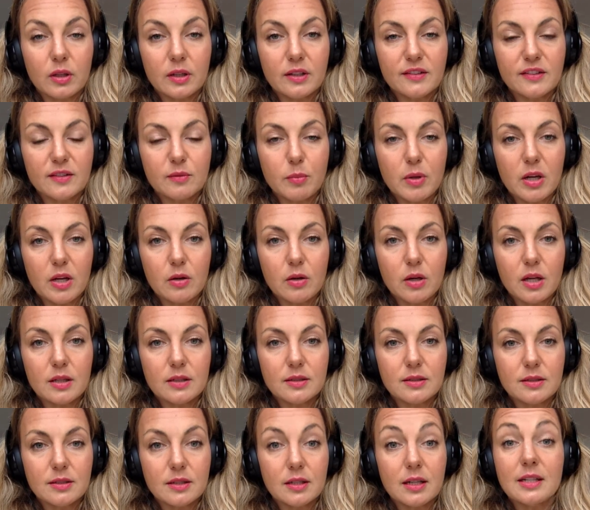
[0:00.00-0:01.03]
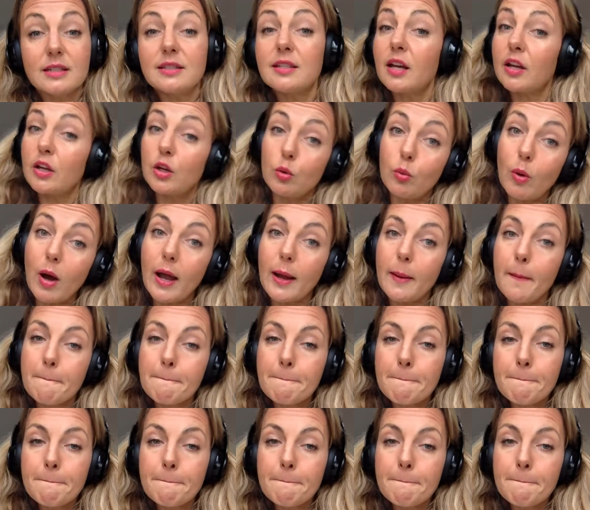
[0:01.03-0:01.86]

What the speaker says: experience, and I tell you why.